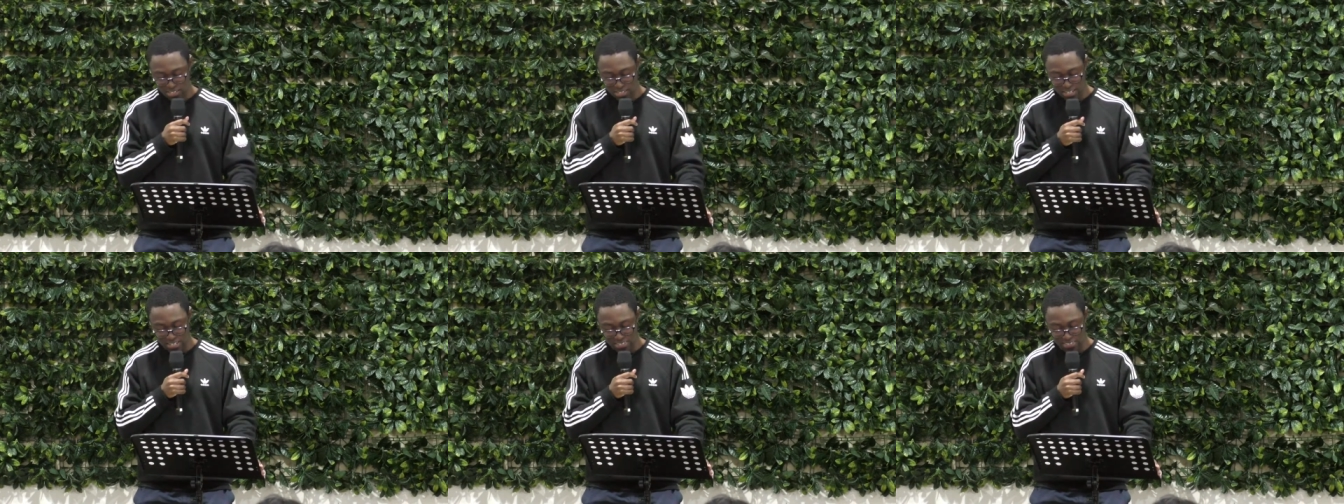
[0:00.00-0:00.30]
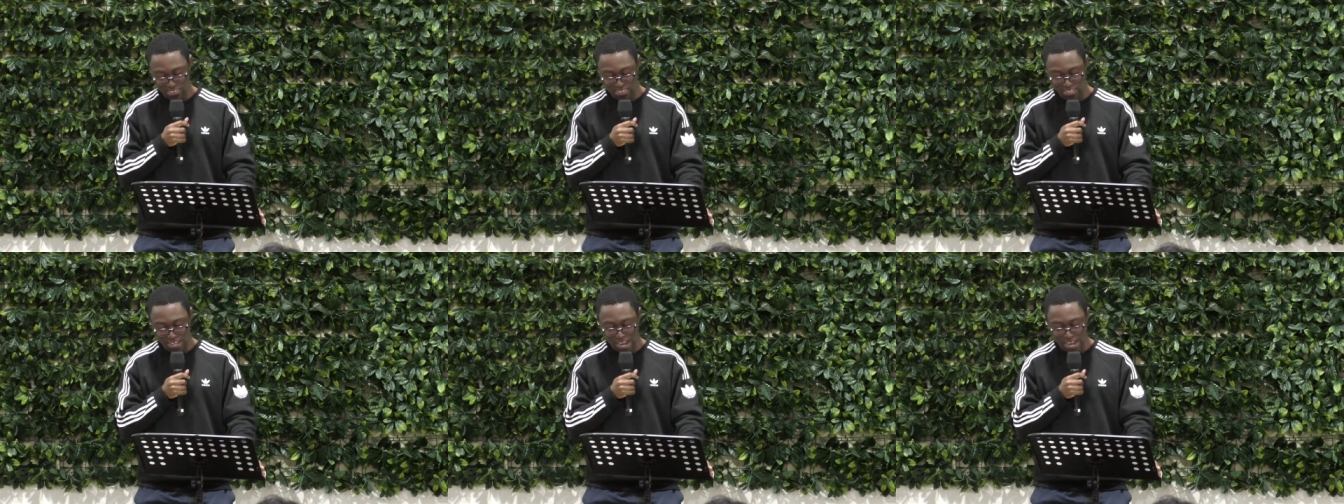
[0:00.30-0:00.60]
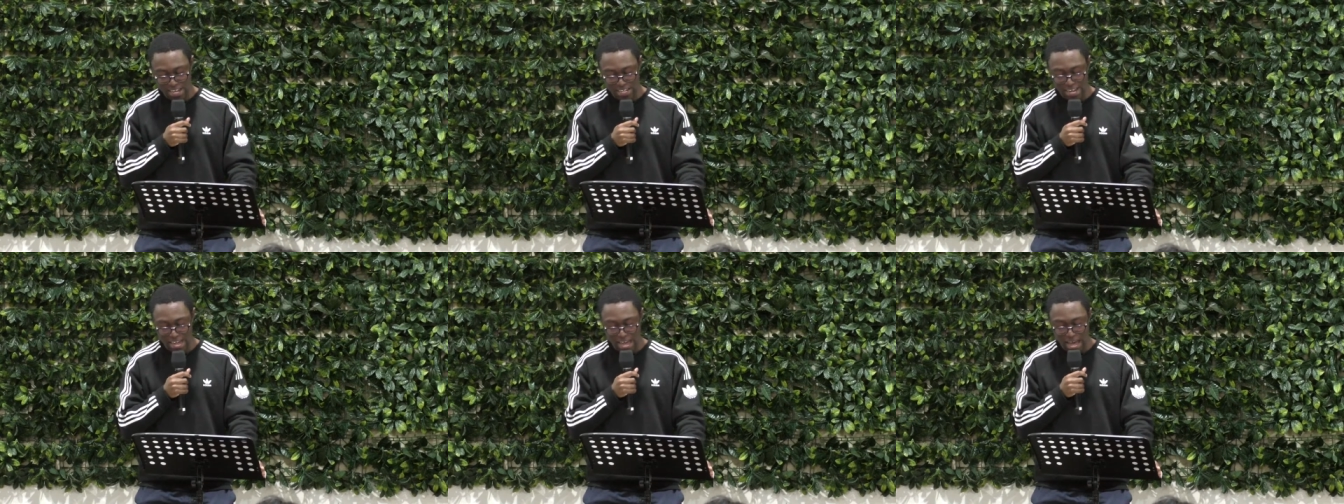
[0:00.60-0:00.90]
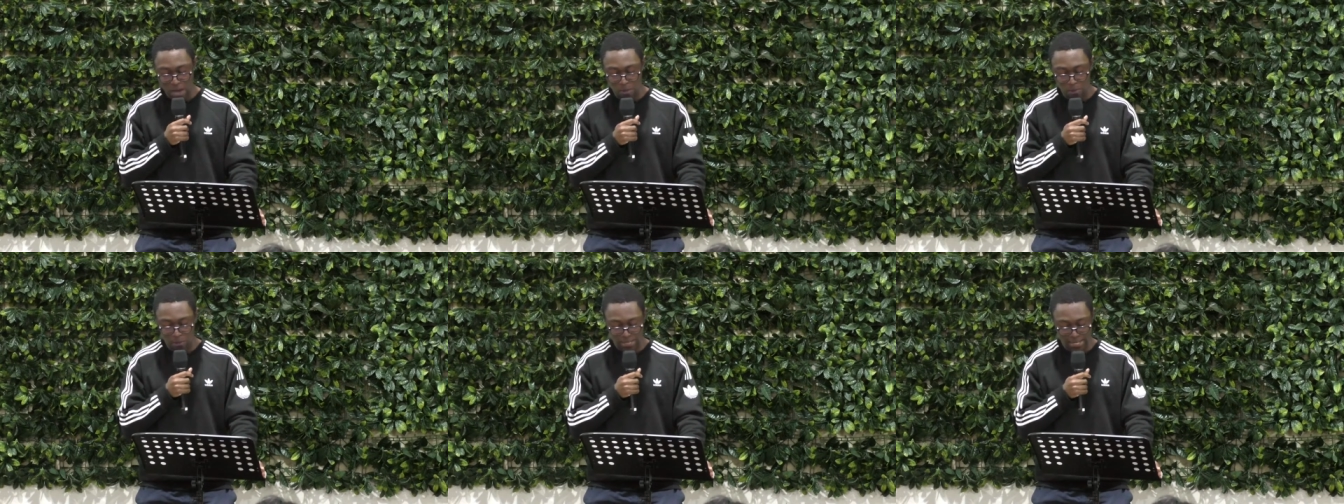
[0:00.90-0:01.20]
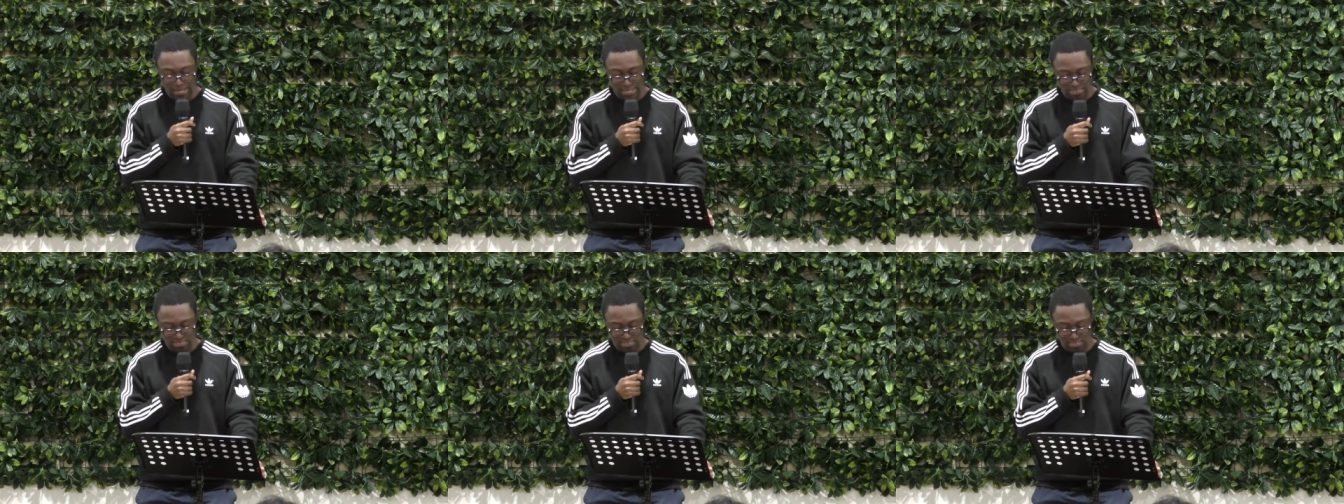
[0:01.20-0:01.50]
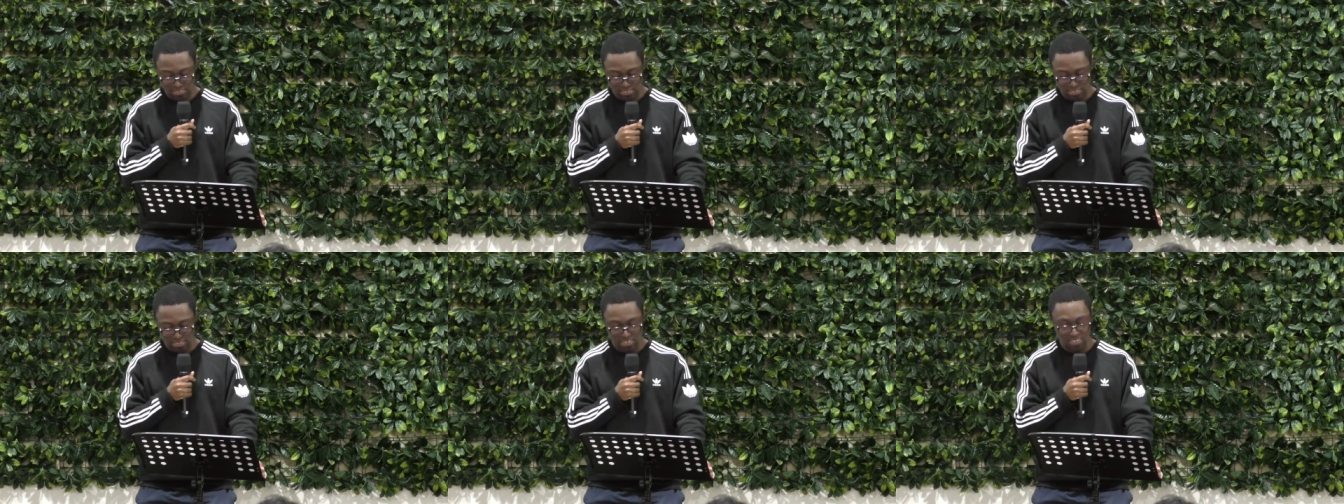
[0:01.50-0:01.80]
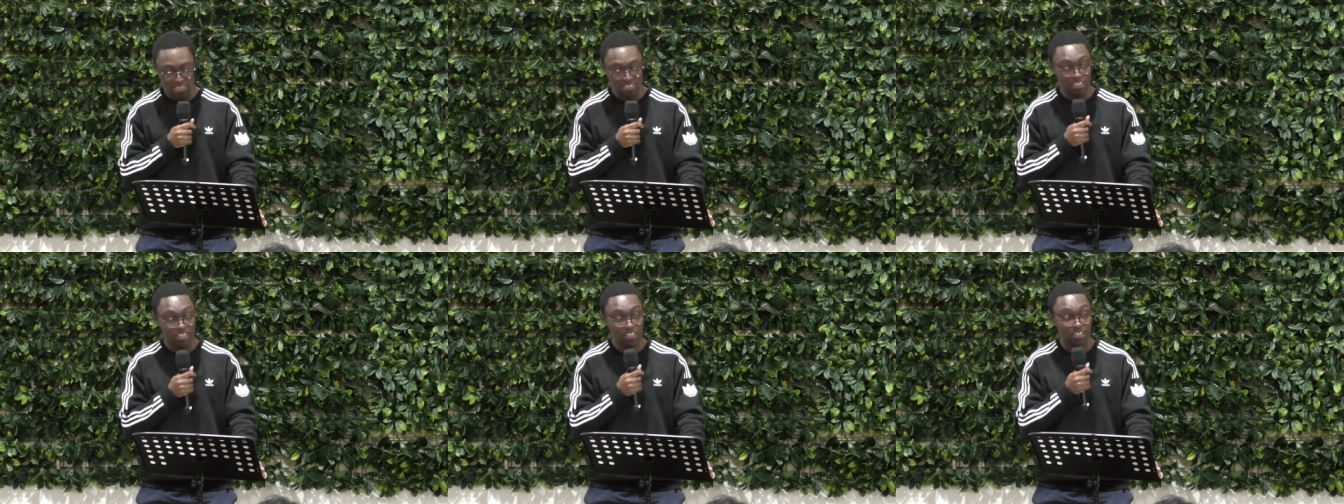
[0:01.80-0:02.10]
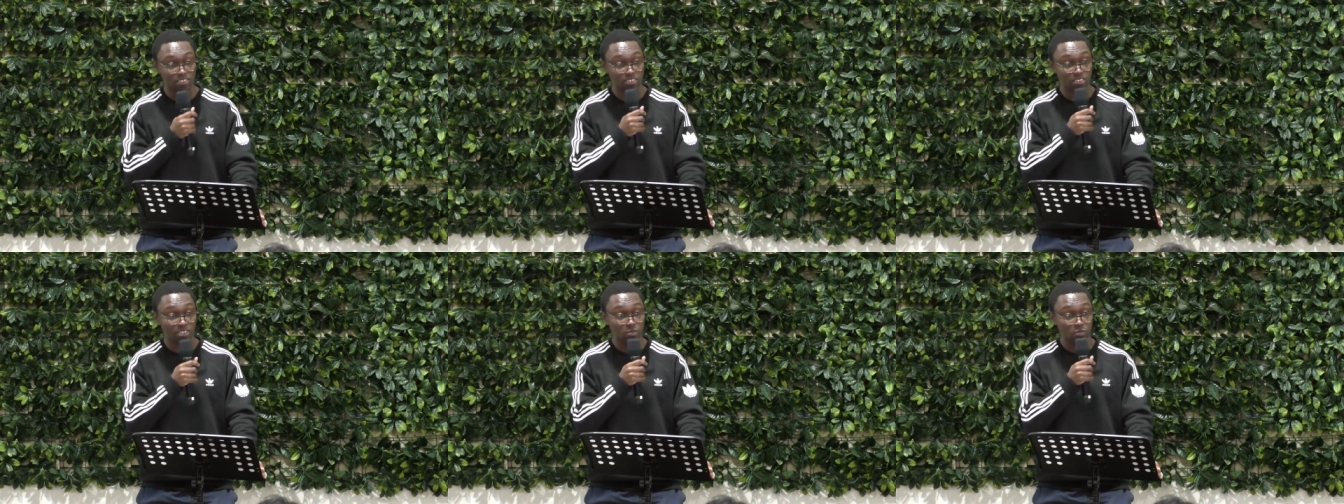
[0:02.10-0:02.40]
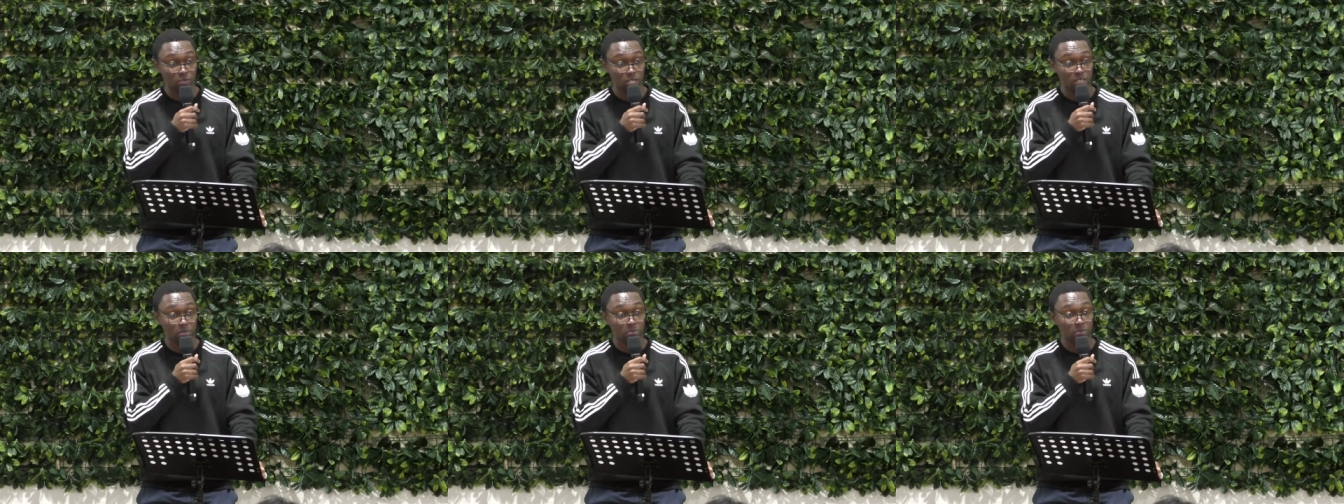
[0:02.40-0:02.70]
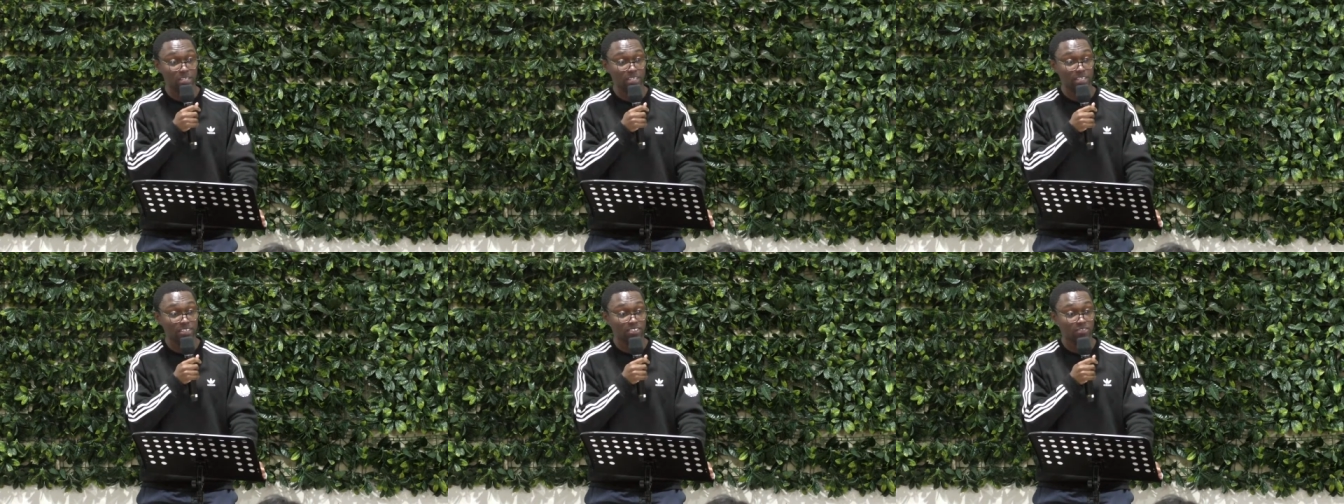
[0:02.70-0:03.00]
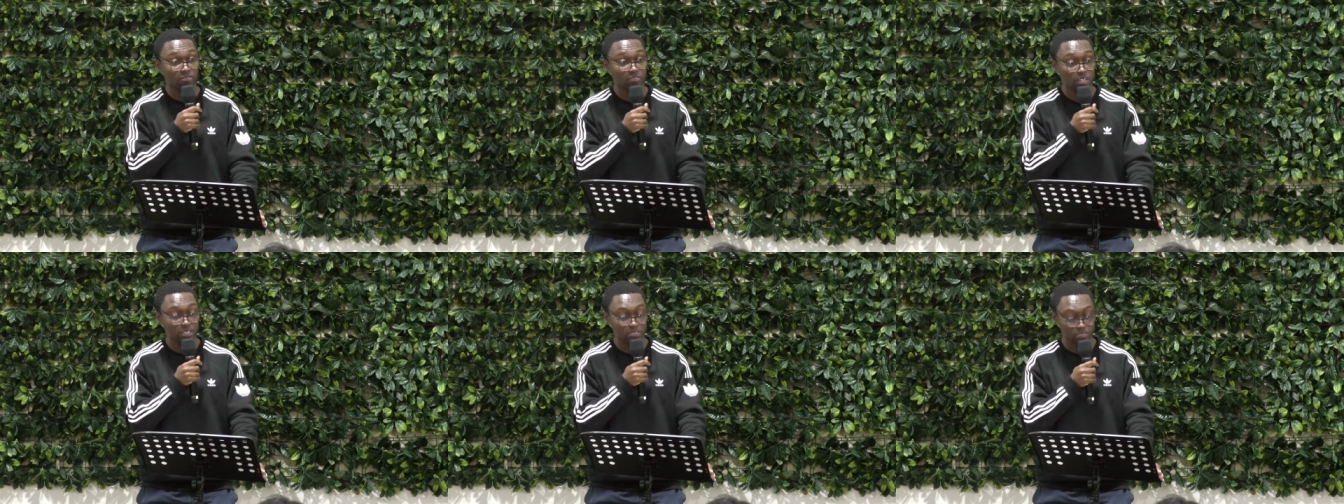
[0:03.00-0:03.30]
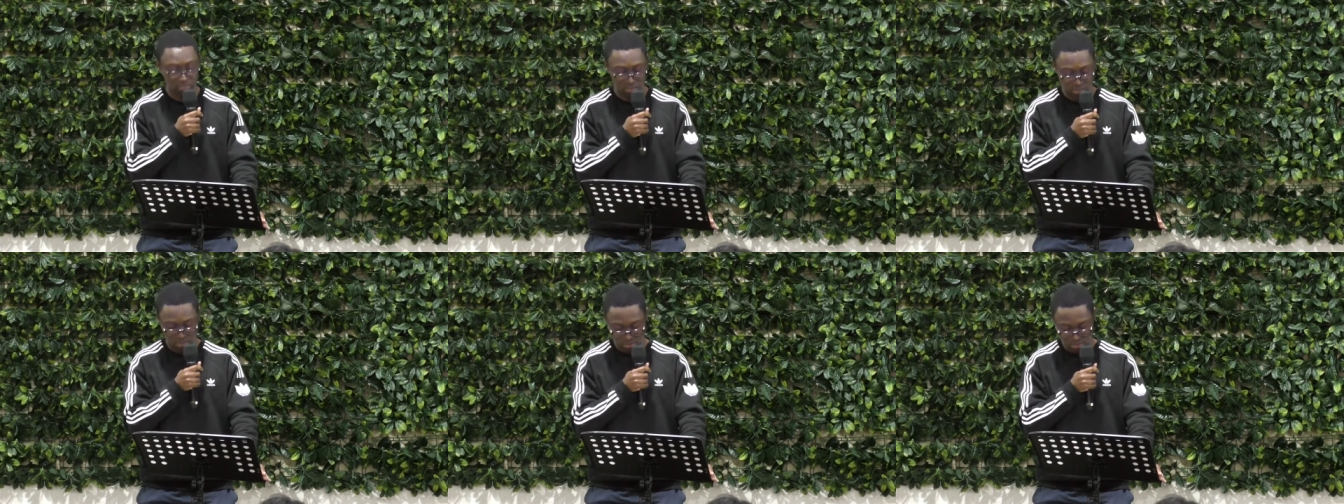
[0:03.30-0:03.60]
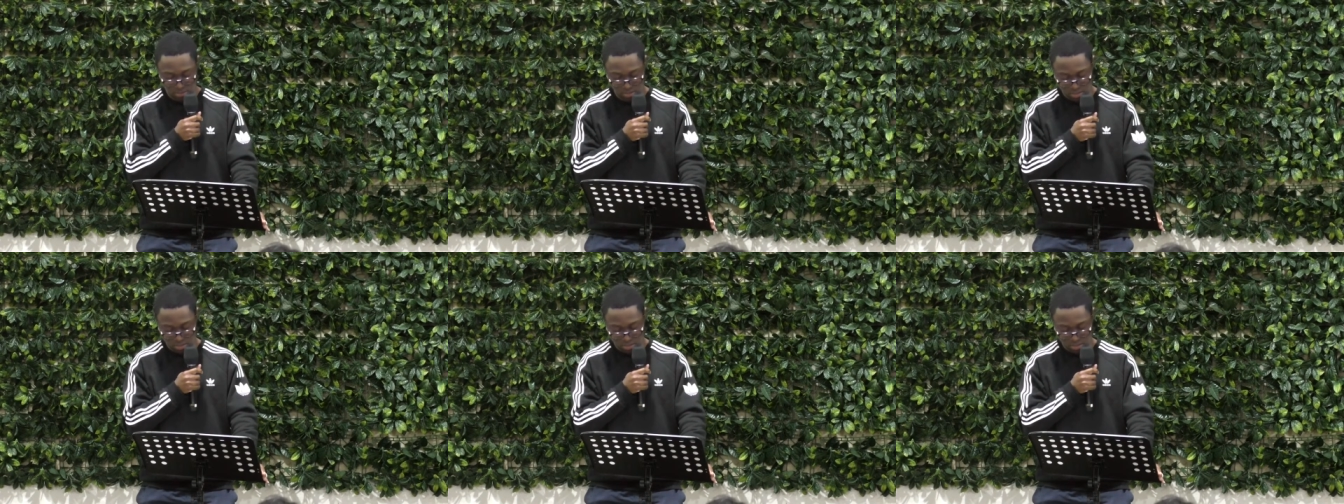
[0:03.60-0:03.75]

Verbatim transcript: uh, to die in our place uh, so that we could be his friends.